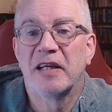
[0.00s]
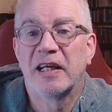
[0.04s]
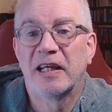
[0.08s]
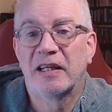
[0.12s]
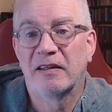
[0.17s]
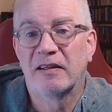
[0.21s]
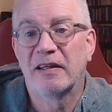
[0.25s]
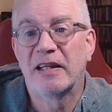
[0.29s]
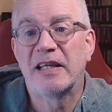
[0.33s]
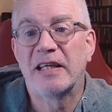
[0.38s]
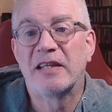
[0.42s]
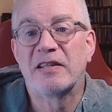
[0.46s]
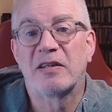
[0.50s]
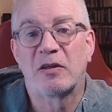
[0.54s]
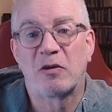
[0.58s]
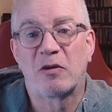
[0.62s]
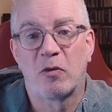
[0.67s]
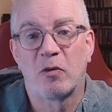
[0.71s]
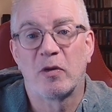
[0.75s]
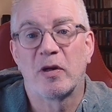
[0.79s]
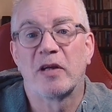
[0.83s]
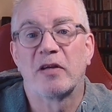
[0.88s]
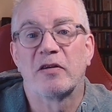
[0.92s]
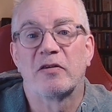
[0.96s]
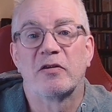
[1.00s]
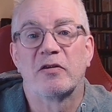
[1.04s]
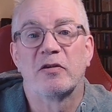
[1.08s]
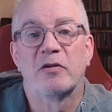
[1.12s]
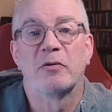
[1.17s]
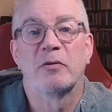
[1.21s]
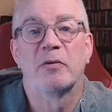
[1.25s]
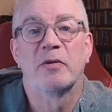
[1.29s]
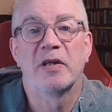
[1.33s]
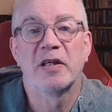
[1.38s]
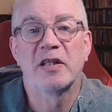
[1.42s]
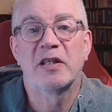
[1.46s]
at least according
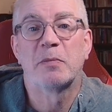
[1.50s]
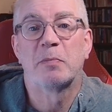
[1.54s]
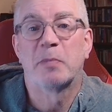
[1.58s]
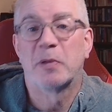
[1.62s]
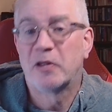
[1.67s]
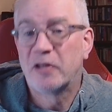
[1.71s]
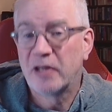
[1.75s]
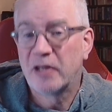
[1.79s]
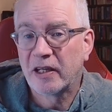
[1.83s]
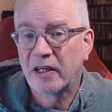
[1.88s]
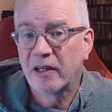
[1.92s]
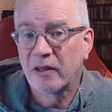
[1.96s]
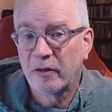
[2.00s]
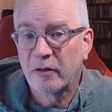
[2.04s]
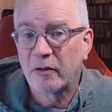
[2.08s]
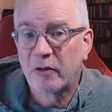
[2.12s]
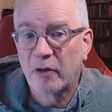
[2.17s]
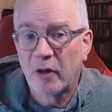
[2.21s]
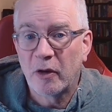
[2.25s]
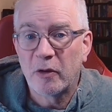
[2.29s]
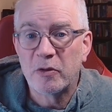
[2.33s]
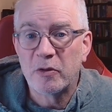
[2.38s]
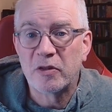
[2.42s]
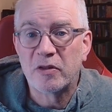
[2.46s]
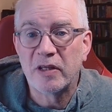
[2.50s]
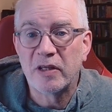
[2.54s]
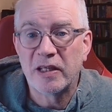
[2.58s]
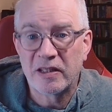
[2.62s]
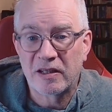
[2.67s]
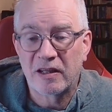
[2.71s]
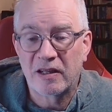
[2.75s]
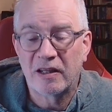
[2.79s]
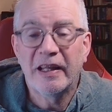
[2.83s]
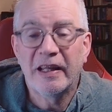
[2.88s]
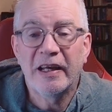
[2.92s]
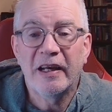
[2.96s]
to this particular ghost, is
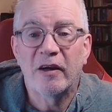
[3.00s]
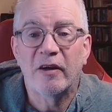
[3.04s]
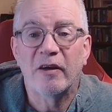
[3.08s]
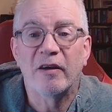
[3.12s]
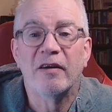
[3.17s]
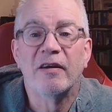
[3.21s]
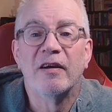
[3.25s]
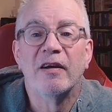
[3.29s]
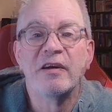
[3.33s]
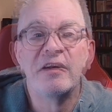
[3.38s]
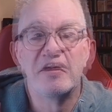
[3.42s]
clear.